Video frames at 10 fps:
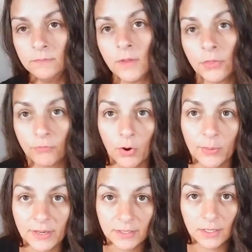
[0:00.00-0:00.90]

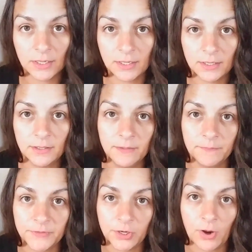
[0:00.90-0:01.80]
throwing
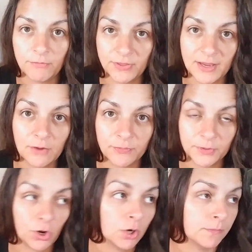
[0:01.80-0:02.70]
everything out from
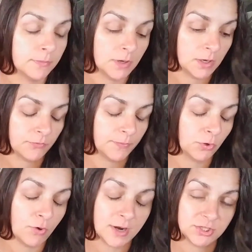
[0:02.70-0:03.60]
the
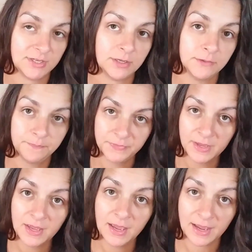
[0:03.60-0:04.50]
garage sale,
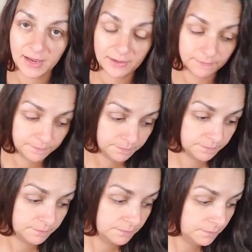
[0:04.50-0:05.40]
and
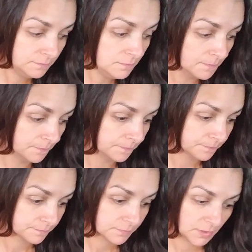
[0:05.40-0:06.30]

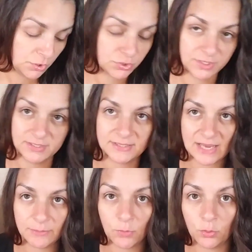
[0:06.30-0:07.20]
usually it's the
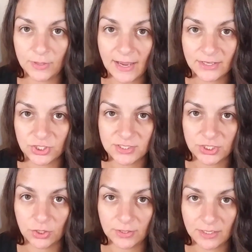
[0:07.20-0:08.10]
same old gadgets,
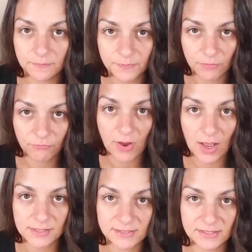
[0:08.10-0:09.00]
like
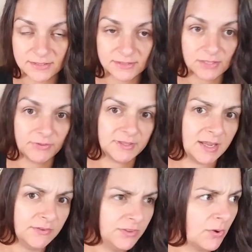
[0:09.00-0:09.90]
vases and stuff like
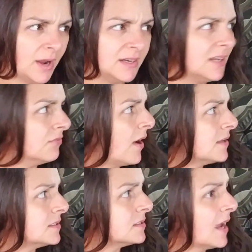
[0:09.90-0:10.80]
that. Even though I need
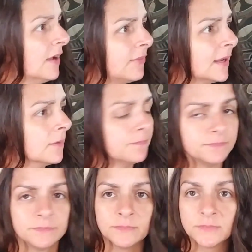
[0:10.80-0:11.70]
vases, I have like
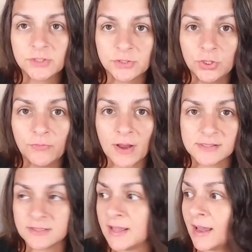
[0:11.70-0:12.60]
2
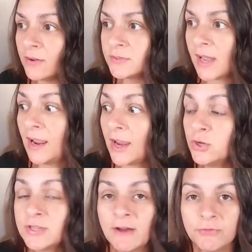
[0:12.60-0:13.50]
vases in the house. I
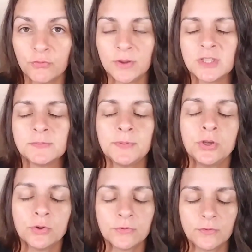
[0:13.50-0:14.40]
used to have 3. This
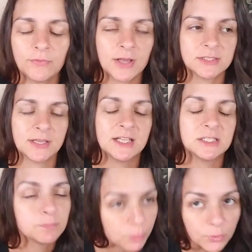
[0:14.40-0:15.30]
beautiful vase, the
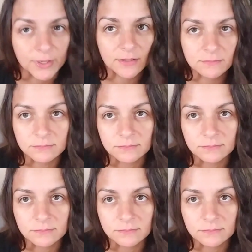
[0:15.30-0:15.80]
kids broke it.